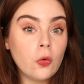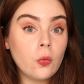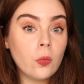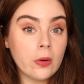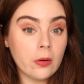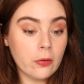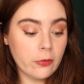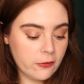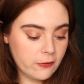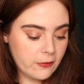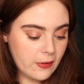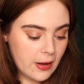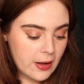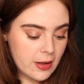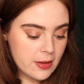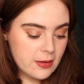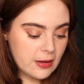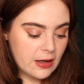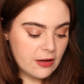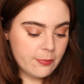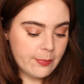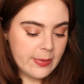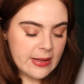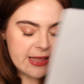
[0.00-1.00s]
will say
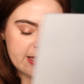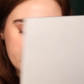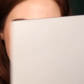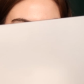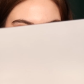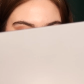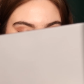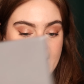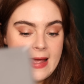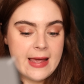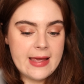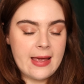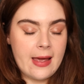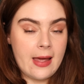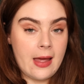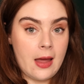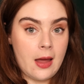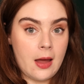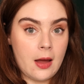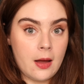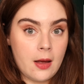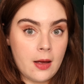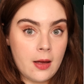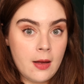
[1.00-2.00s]
that I've been
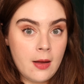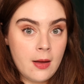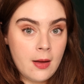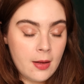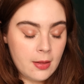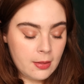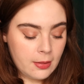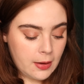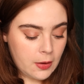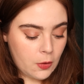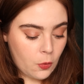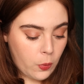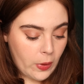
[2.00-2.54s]
taking, like